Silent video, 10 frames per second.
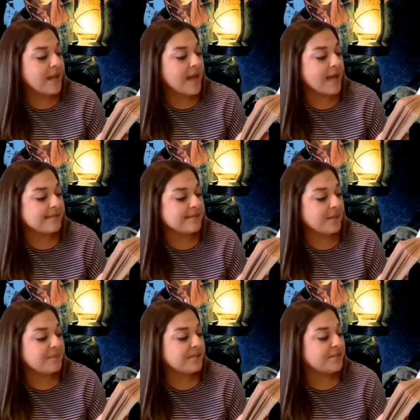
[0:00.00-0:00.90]
I
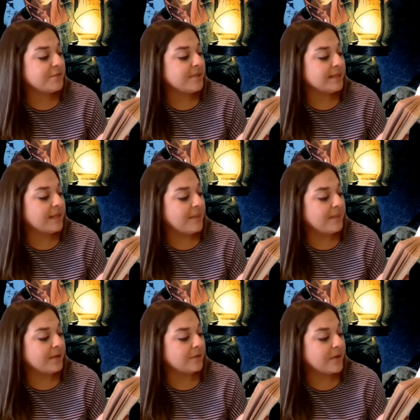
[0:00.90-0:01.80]
stopped his tree
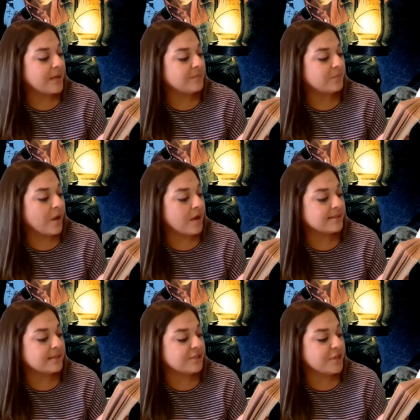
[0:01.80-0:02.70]
climbing and crammed rocks
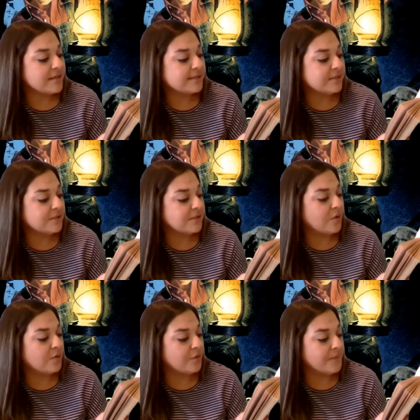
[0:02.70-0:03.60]
and chunks into the
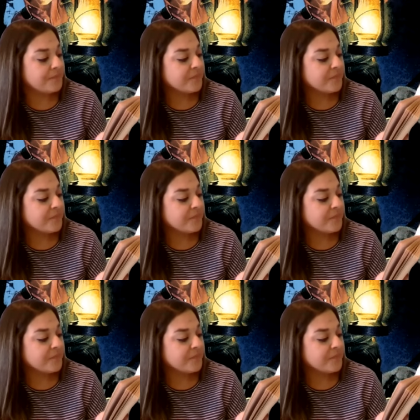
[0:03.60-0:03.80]
hole.